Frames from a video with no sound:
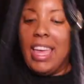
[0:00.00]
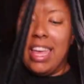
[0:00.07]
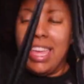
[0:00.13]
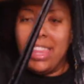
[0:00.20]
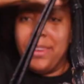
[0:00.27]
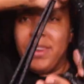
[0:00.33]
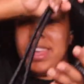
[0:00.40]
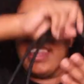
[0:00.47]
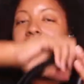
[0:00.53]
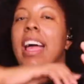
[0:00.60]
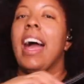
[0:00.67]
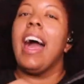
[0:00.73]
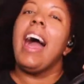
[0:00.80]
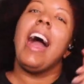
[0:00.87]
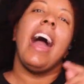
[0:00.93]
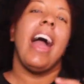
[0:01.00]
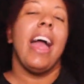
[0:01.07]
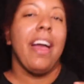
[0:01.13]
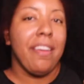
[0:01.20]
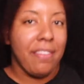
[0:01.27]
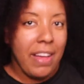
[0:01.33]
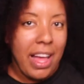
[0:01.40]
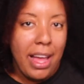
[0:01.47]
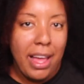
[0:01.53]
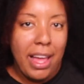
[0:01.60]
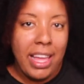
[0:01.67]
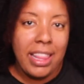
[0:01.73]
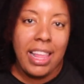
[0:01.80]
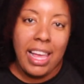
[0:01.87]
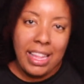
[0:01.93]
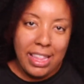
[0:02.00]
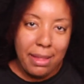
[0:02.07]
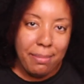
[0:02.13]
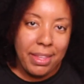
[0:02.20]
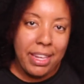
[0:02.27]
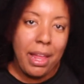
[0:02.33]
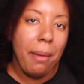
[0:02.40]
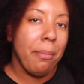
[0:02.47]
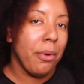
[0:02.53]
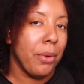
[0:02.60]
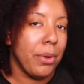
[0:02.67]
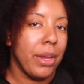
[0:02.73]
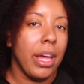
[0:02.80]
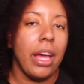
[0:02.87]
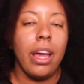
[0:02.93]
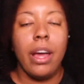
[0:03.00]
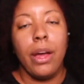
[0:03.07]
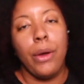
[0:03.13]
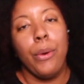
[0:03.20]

Anyways, if I like something, I'm gonna